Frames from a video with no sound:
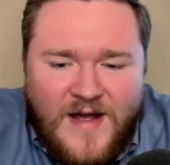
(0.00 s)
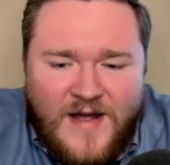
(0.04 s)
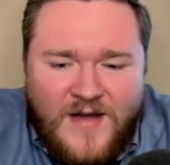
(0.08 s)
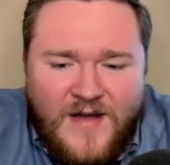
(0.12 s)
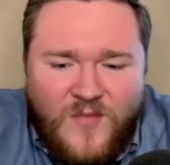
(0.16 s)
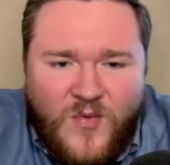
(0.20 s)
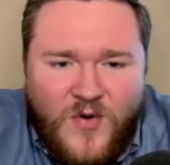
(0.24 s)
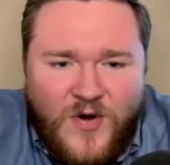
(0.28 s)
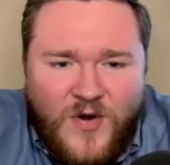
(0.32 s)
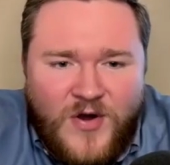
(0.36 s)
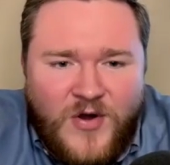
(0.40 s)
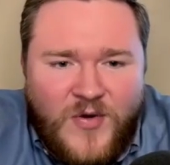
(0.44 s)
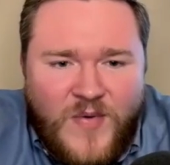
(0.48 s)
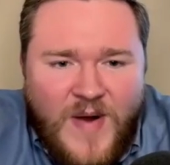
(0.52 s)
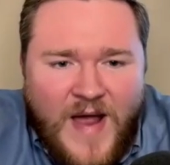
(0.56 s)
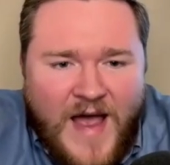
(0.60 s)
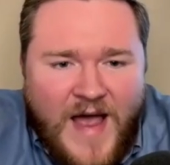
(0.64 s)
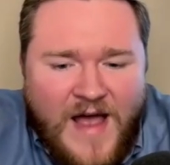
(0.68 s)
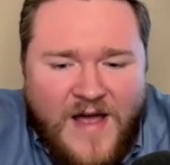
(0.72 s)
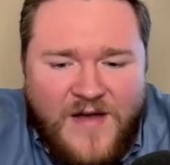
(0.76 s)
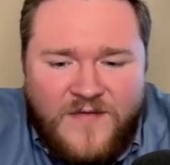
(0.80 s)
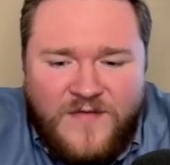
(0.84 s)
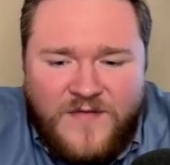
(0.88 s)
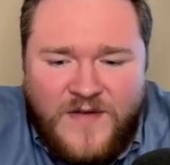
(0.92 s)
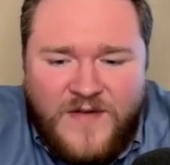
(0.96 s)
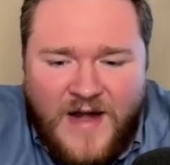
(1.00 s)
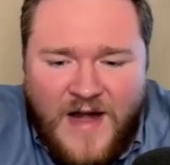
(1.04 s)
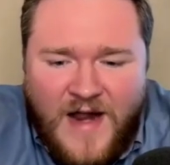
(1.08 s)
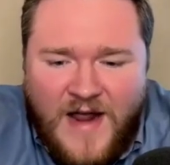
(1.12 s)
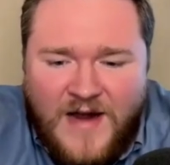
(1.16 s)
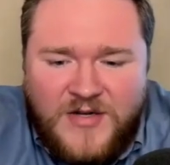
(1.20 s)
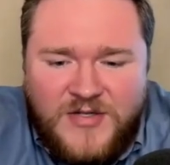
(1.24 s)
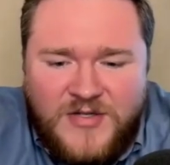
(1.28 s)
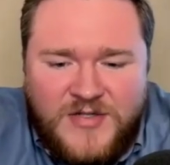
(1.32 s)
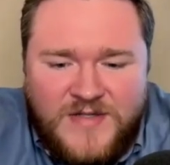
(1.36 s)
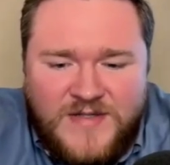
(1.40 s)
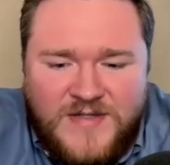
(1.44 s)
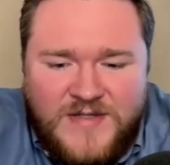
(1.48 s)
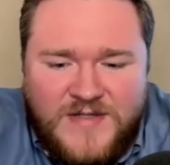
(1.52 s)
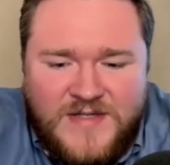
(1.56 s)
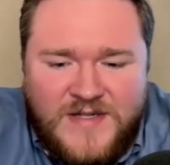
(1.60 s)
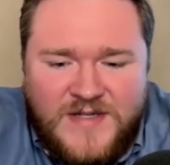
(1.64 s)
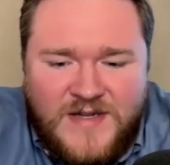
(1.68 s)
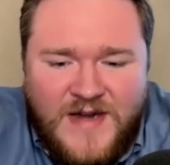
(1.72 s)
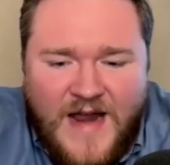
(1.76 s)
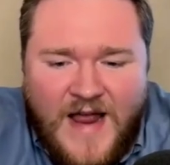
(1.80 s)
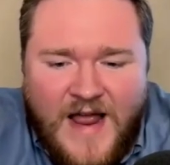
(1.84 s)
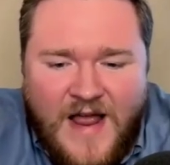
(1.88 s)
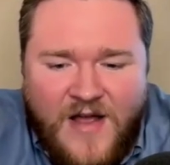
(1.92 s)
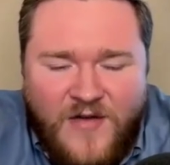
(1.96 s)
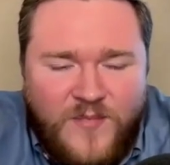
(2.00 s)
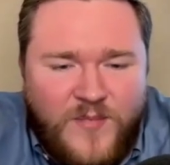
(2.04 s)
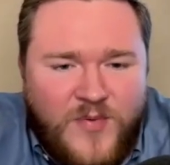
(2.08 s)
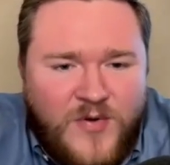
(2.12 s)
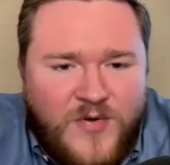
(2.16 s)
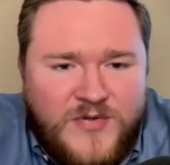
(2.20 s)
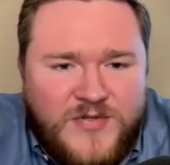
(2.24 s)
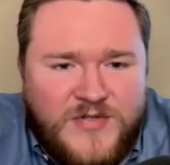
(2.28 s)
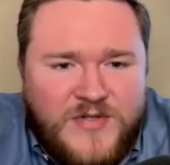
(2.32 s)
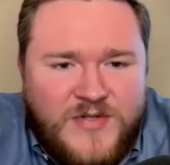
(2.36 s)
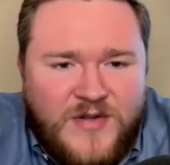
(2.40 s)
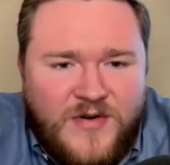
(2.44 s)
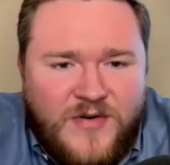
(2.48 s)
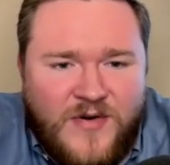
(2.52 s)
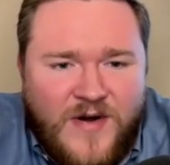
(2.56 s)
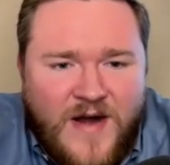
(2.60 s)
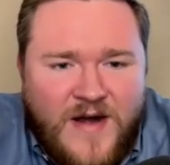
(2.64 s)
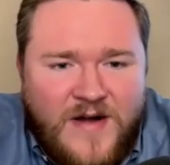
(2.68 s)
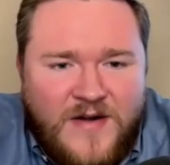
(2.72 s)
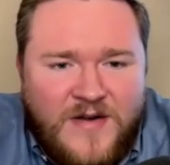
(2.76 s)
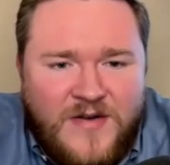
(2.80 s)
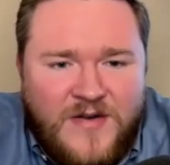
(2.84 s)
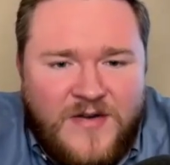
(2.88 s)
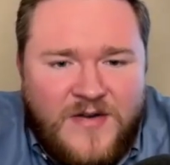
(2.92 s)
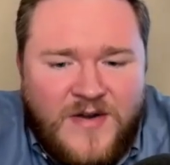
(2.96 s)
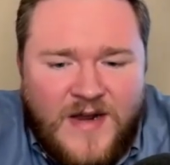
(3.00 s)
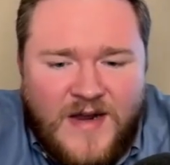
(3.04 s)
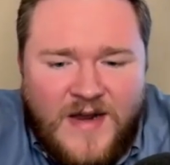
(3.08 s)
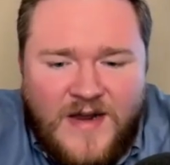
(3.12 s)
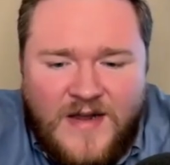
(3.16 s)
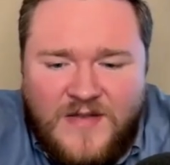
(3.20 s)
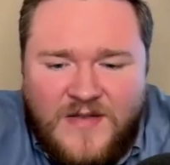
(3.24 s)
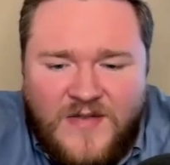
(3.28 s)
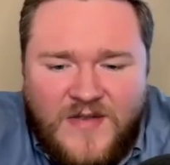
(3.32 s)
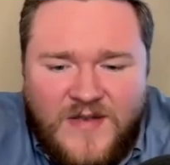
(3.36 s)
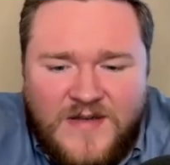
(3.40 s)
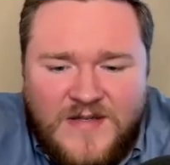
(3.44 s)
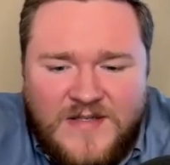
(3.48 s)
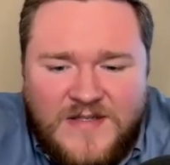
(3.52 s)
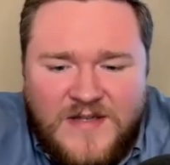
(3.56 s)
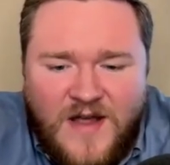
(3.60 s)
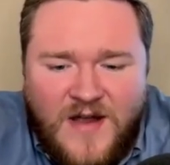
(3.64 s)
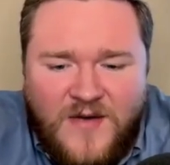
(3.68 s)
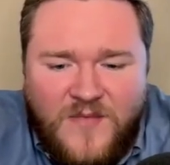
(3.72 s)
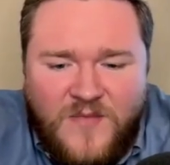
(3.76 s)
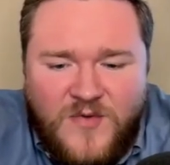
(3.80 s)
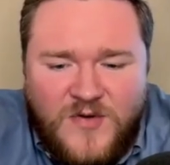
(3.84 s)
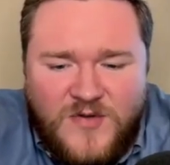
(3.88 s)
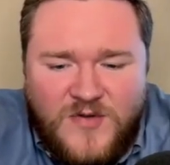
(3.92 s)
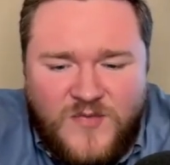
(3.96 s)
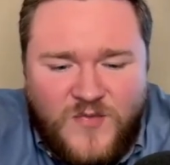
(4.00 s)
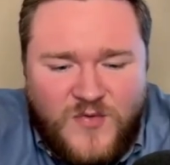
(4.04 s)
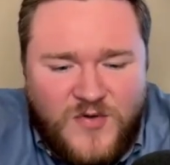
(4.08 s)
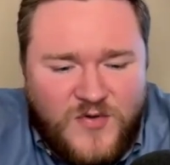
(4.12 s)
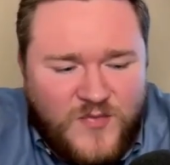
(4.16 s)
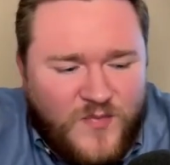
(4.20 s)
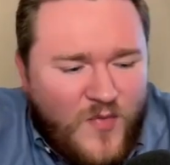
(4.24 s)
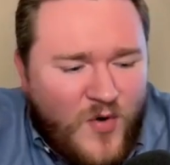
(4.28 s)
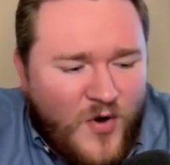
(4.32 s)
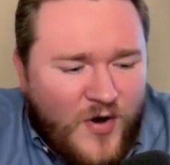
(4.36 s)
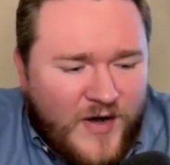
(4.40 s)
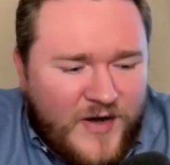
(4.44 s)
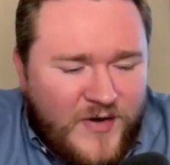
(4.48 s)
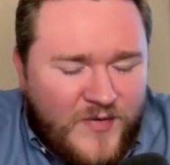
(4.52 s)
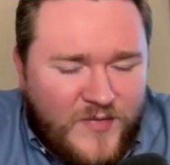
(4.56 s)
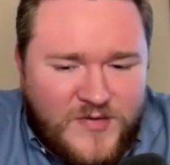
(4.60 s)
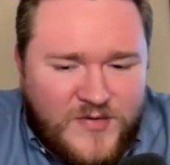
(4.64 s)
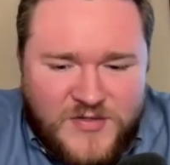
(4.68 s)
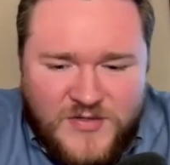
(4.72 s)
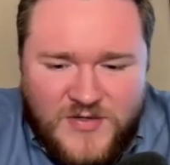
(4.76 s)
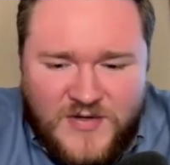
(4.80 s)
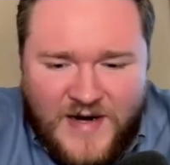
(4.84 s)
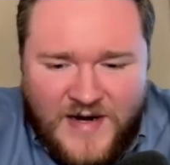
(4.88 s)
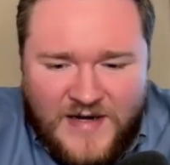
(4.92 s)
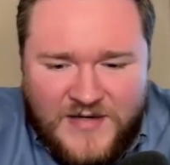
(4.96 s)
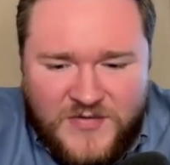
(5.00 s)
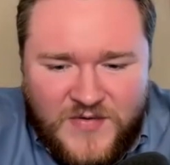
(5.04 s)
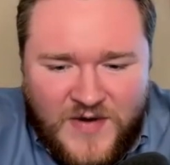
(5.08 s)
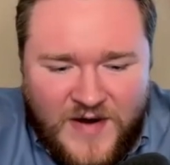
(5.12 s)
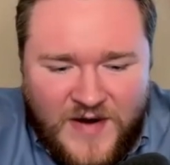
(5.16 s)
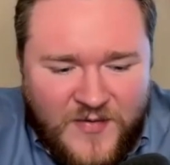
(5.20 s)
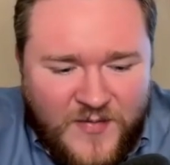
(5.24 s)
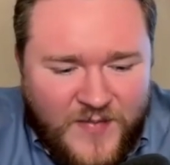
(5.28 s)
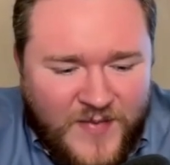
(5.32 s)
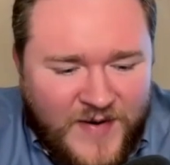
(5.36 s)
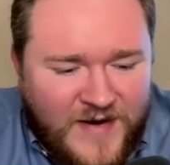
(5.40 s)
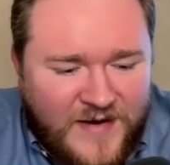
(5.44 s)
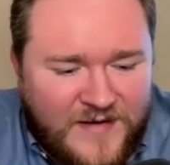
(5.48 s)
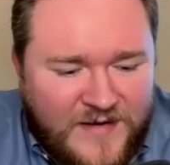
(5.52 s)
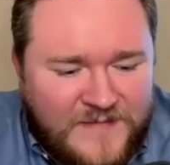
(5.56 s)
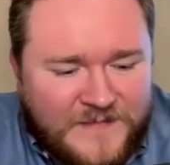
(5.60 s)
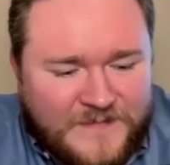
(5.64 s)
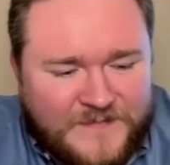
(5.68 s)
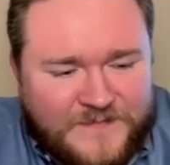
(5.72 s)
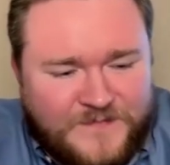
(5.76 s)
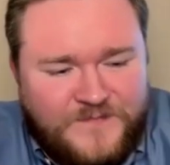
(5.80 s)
where you have connections and you have boots on the ground and you can get things done? What market would you guys rather be in?